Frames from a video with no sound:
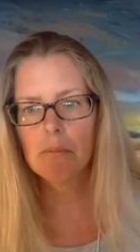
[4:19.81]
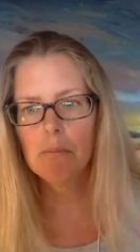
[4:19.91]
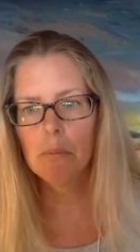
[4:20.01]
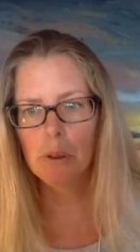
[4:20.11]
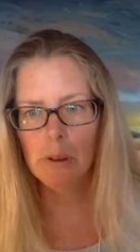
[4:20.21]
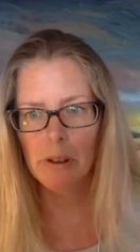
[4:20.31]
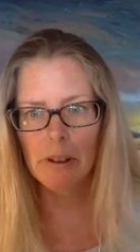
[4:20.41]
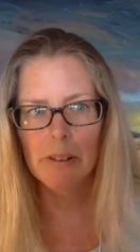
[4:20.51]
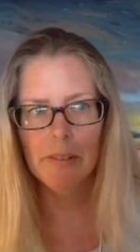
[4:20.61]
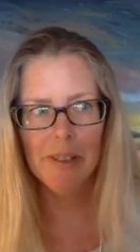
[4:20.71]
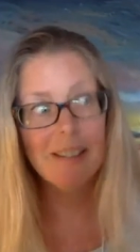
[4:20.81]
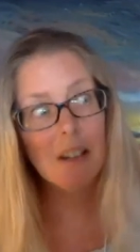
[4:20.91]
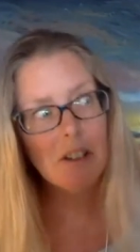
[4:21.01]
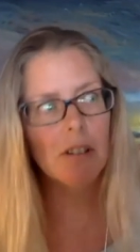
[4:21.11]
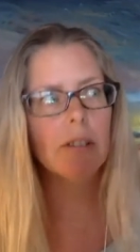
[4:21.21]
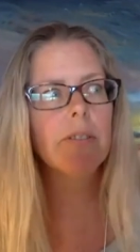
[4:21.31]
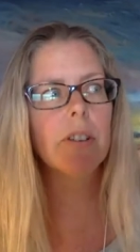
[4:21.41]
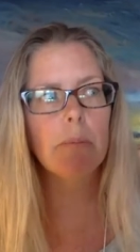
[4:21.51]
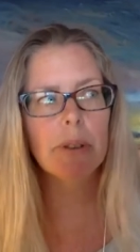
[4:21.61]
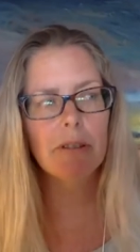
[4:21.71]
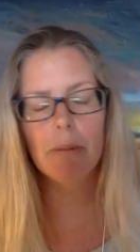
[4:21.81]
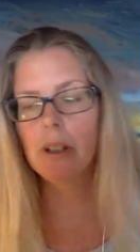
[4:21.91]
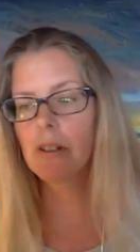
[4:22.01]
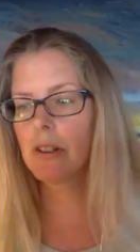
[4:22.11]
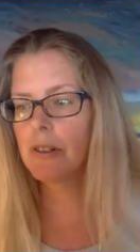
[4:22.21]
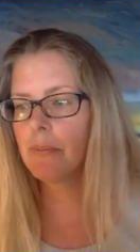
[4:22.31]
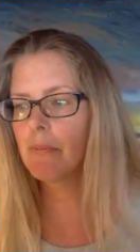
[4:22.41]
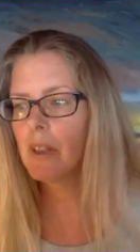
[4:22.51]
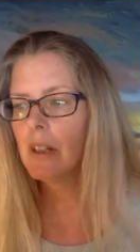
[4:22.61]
more intentional forms of plagiarism.